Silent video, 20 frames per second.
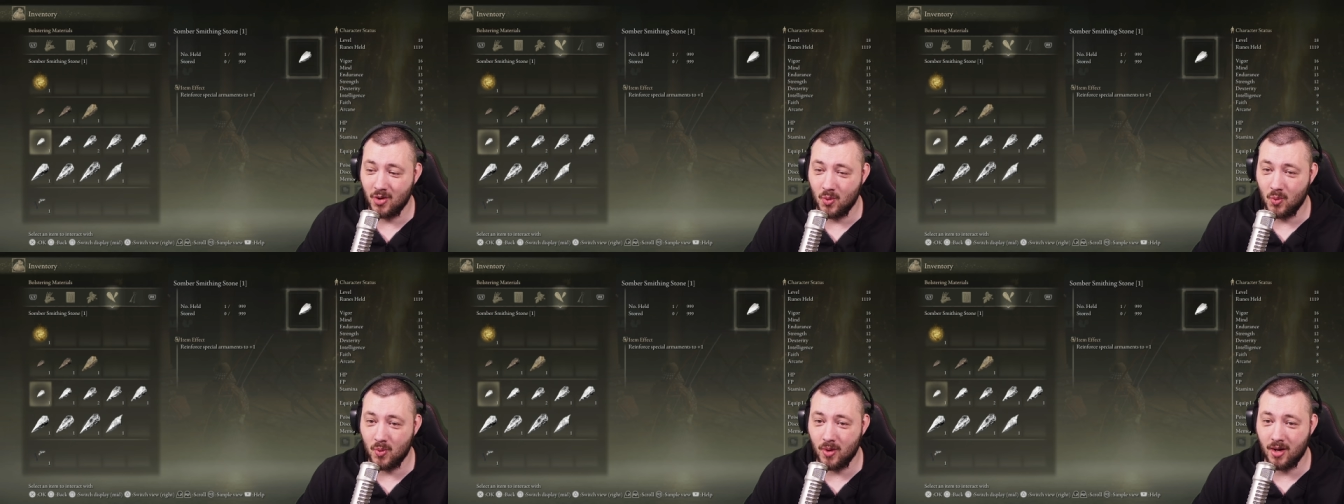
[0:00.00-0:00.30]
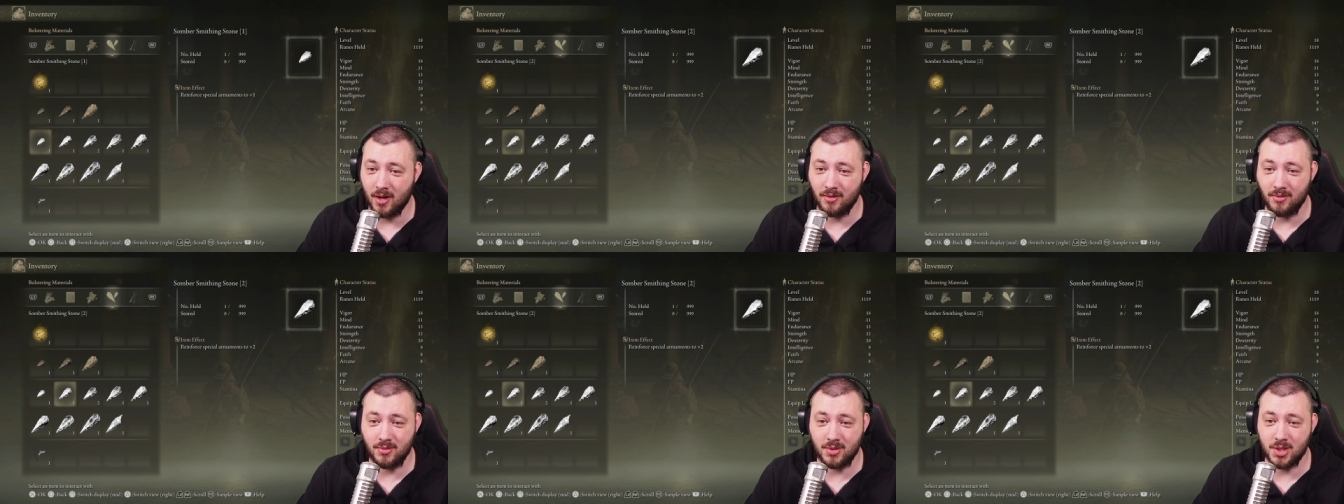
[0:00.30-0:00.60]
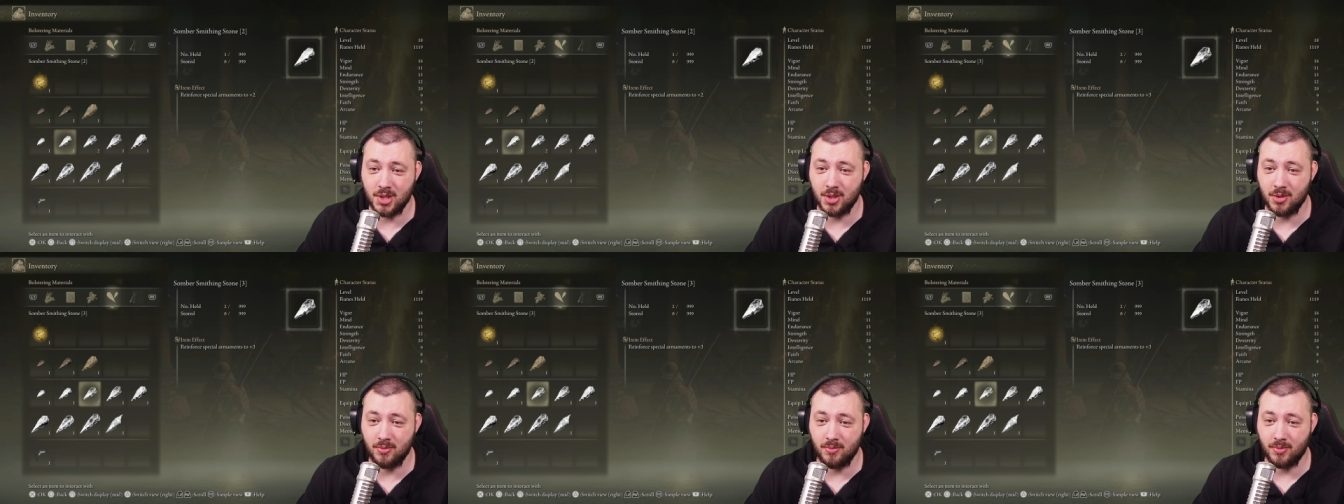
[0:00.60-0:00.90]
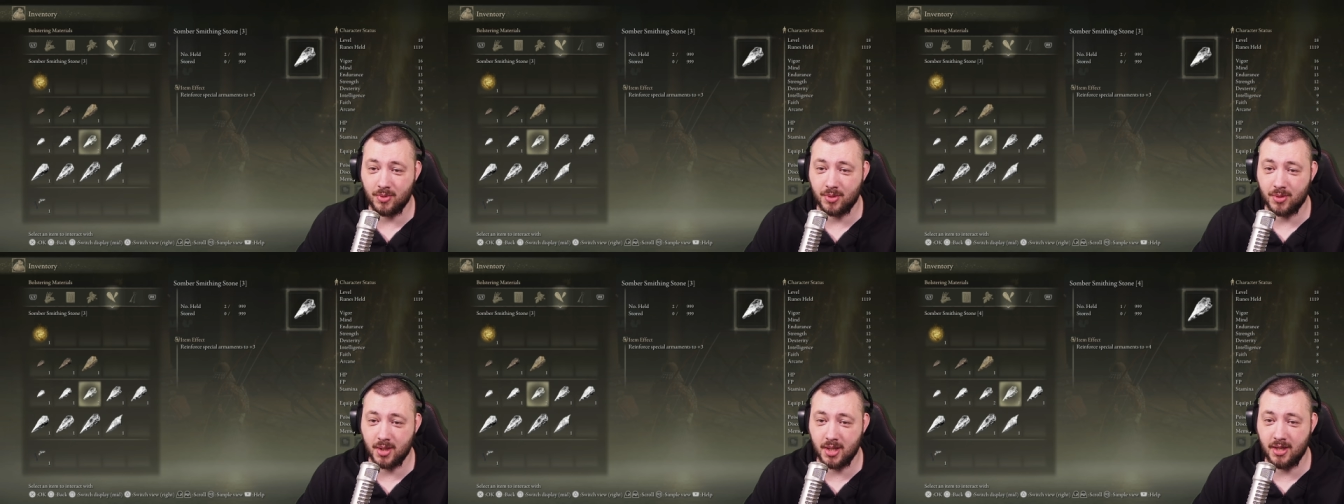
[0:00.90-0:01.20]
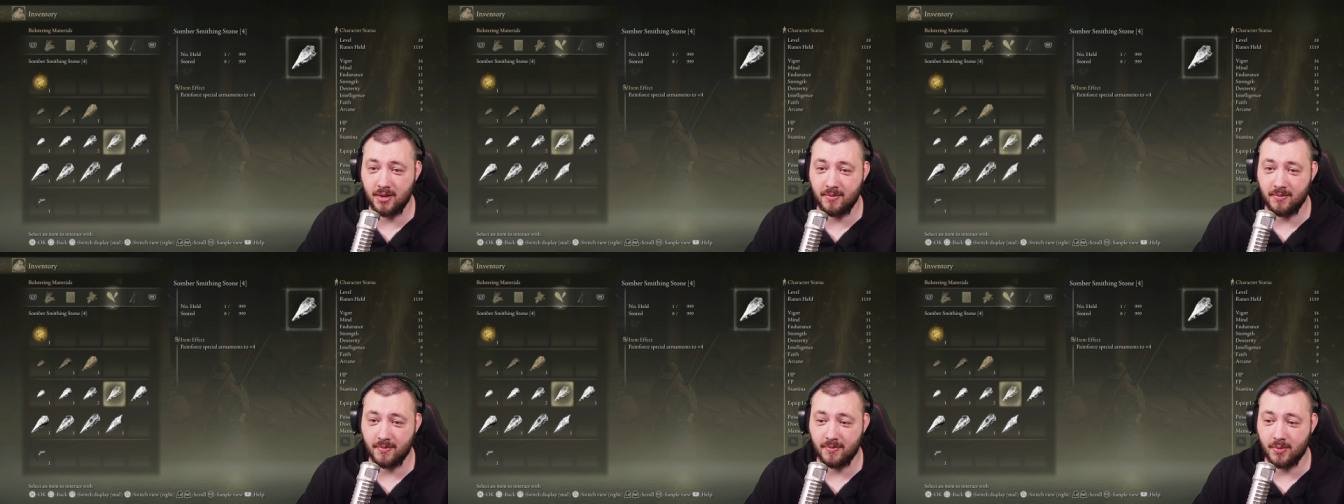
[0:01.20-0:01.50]
One, two,
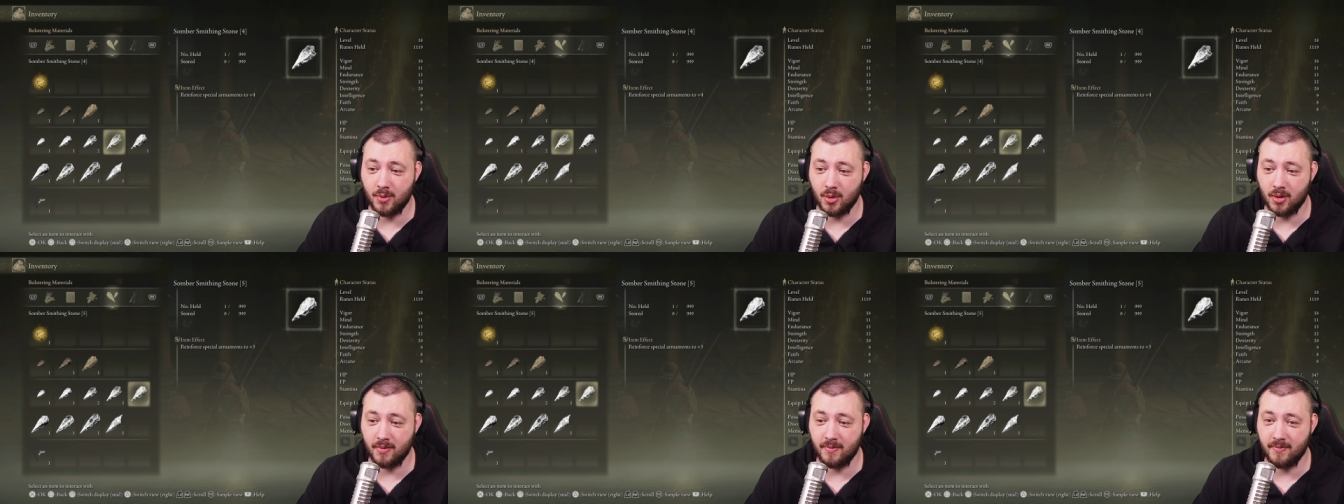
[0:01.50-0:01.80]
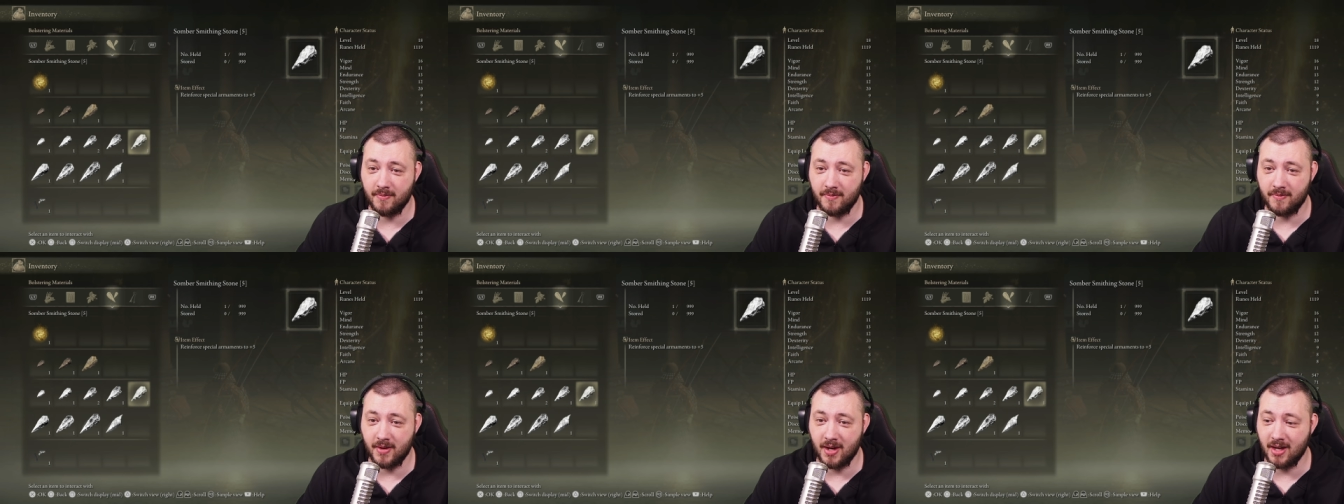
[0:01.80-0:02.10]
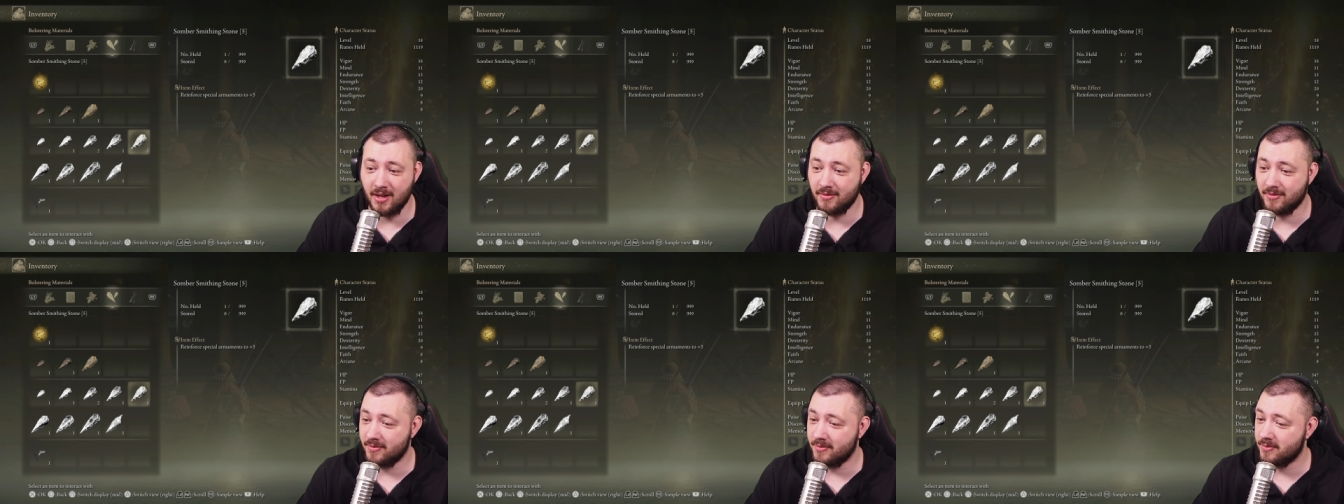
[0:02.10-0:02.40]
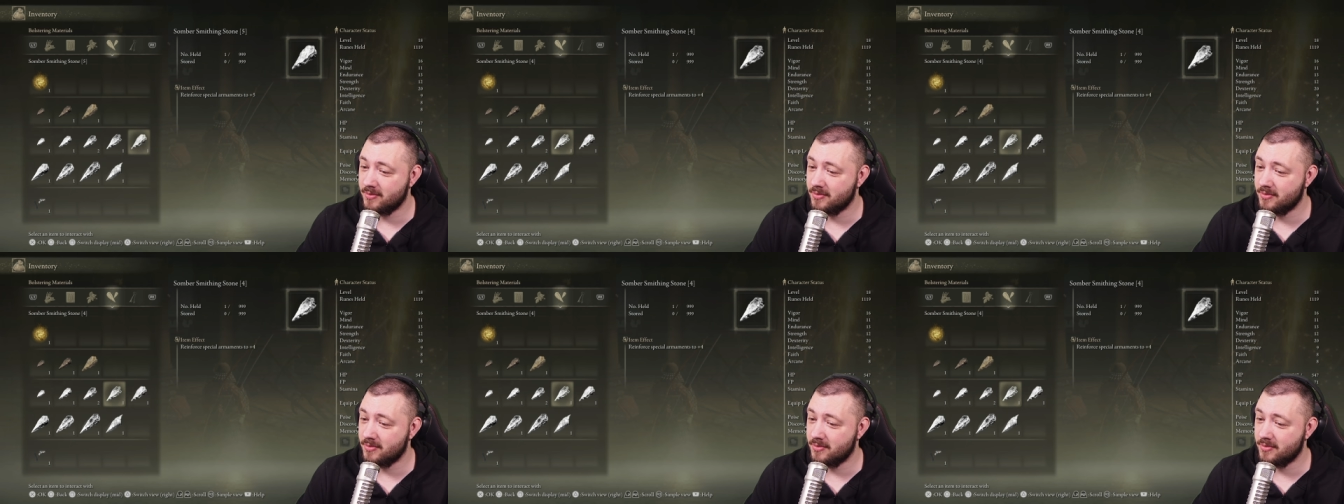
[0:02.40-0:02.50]
three, four, five,